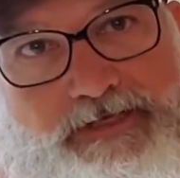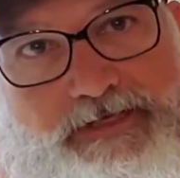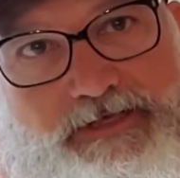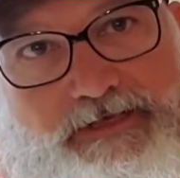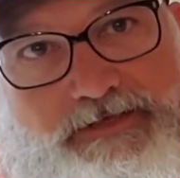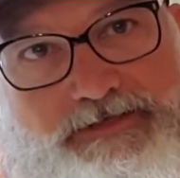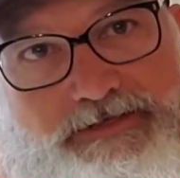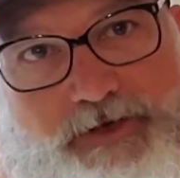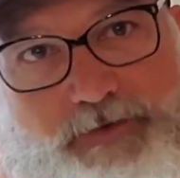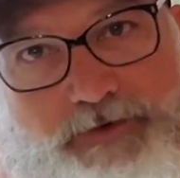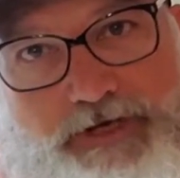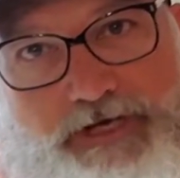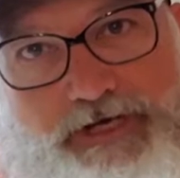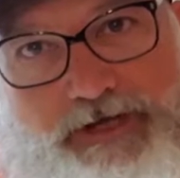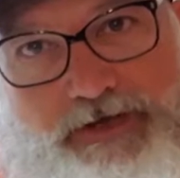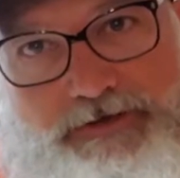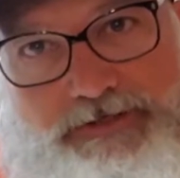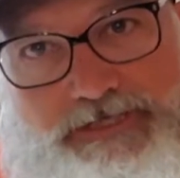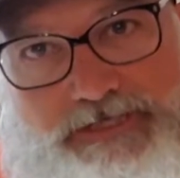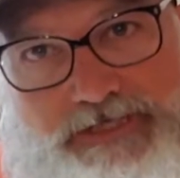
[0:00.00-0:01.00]
So when it
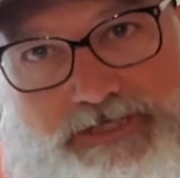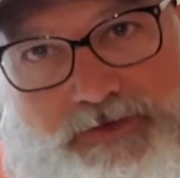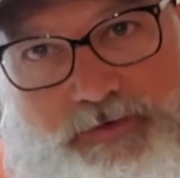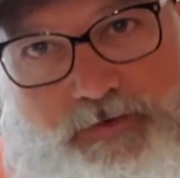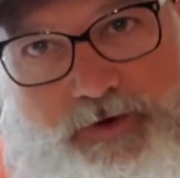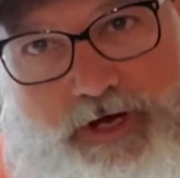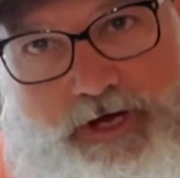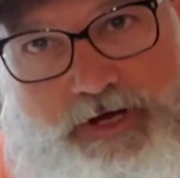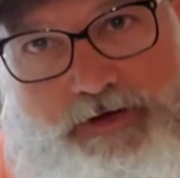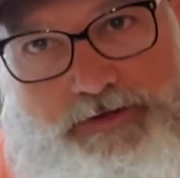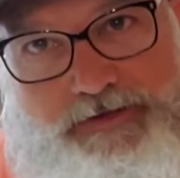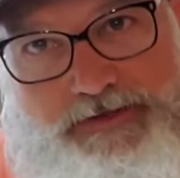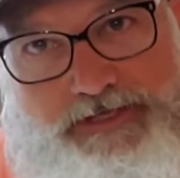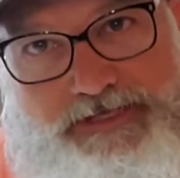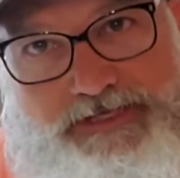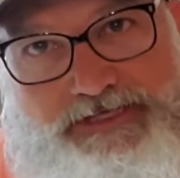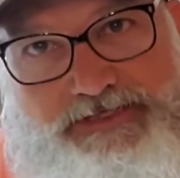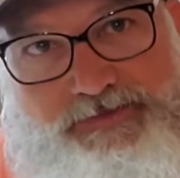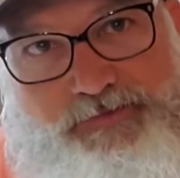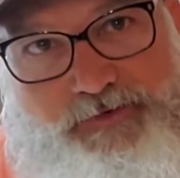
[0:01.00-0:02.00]
goes into the water,
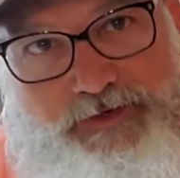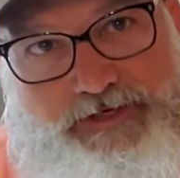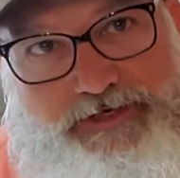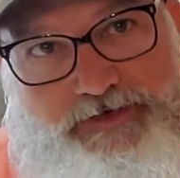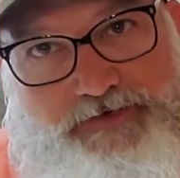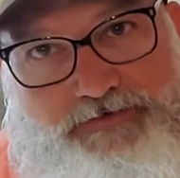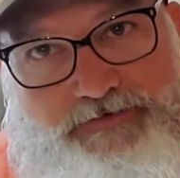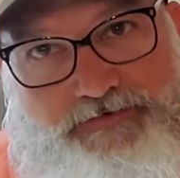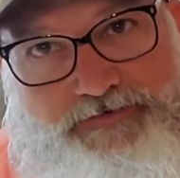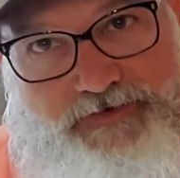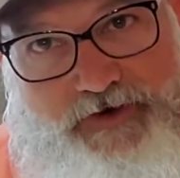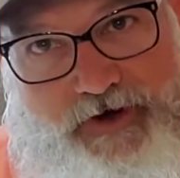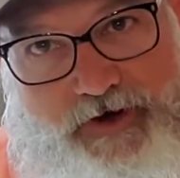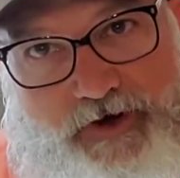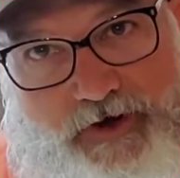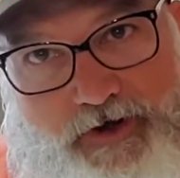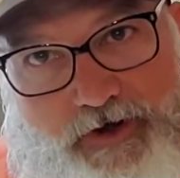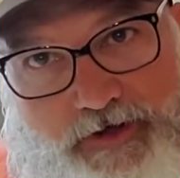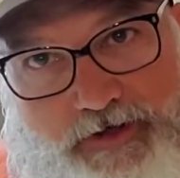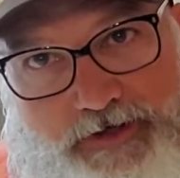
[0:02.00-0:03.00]
this will
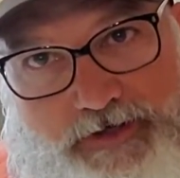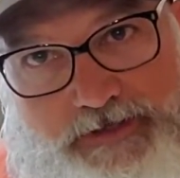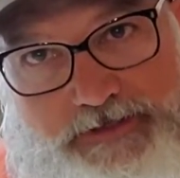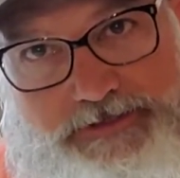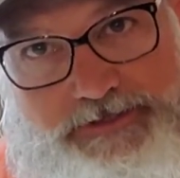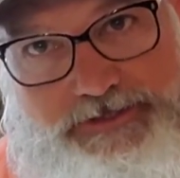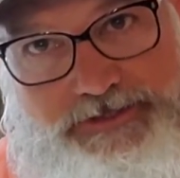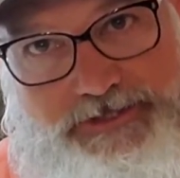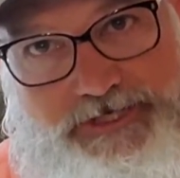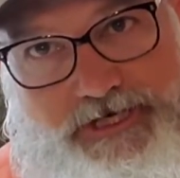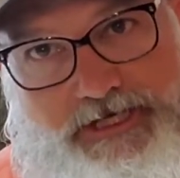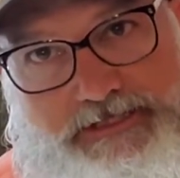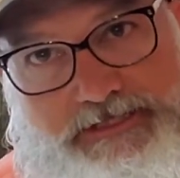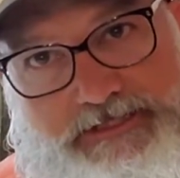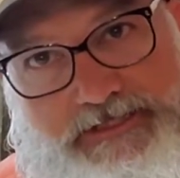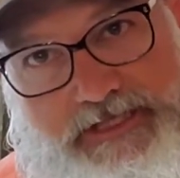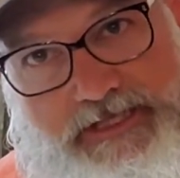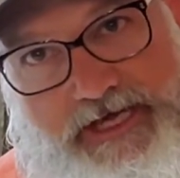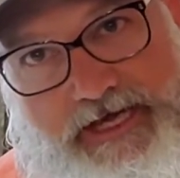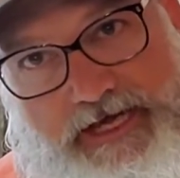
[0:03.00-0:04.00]
fall just
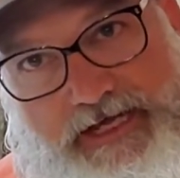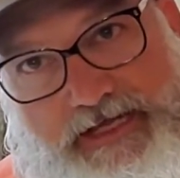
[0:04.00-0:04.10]
like